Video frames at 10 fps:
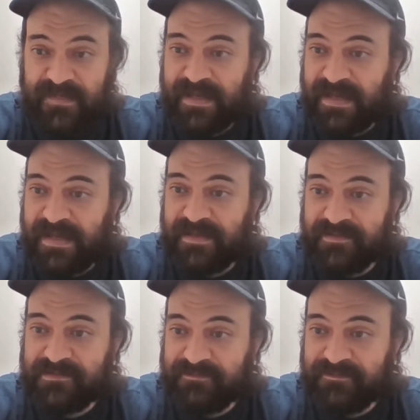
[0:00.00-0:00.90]

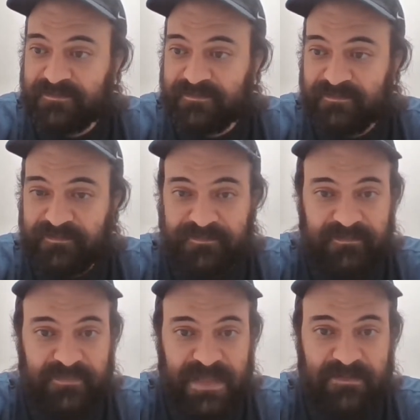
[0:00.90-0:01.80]
And
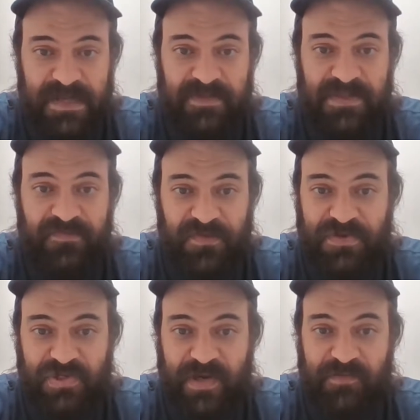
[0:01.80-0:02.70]
then maybe in the
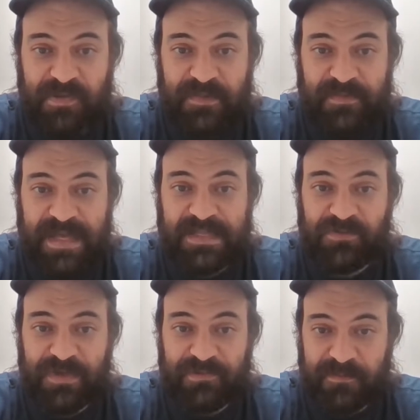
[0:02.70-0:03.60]
future, I wouldn't be betting
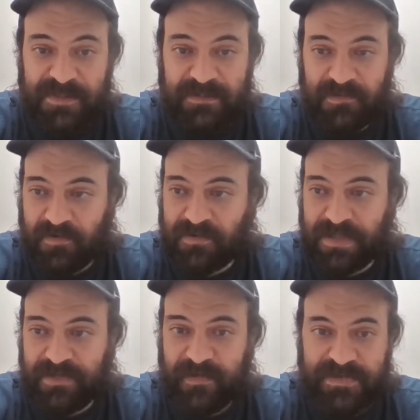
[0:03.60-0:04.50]
the Winthrop team total
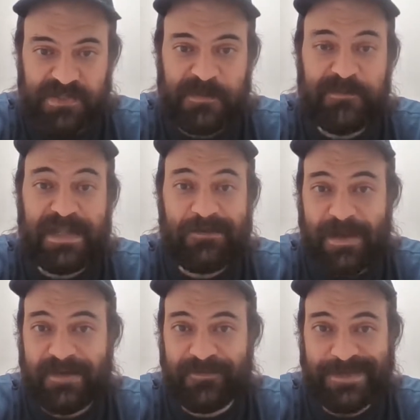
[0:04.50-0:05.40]
under. I'd just be betting
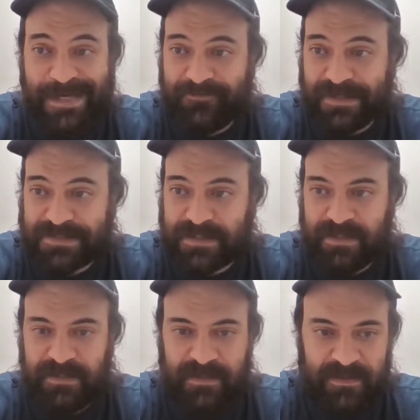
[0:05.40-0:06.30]
Radford,
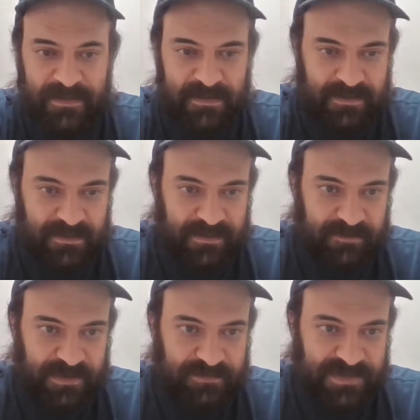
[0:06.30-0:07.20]
obviously.
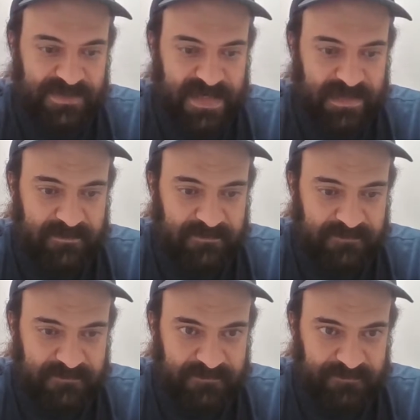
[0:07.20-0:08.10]
But I'm just saying,
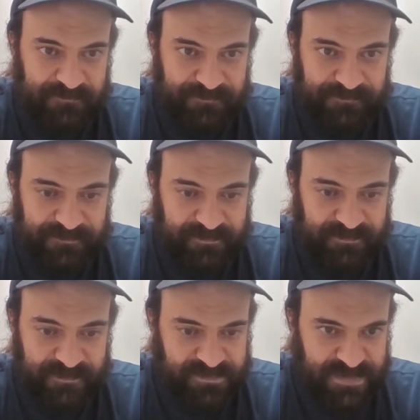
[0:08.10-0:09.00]

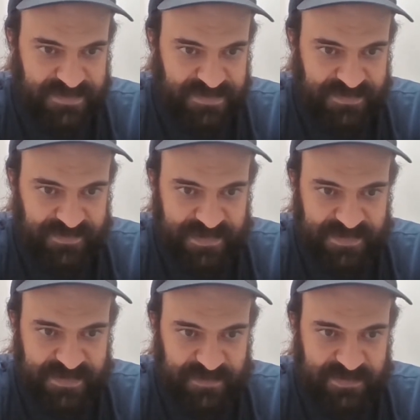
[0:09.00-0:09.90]
this
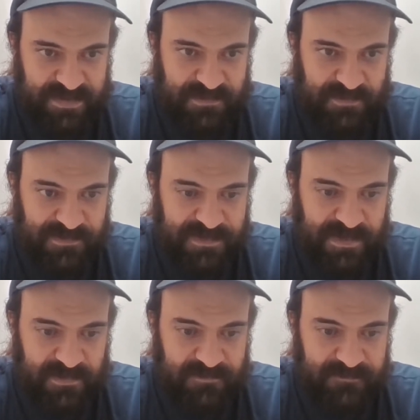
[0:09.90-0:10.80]
is how team totals
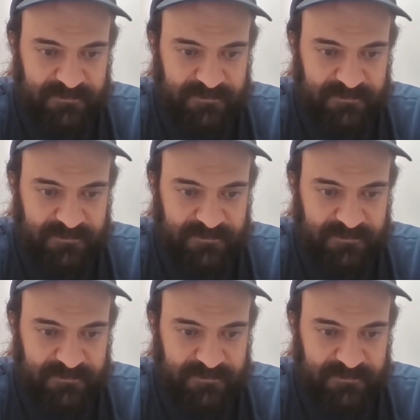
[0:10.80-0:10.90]
go.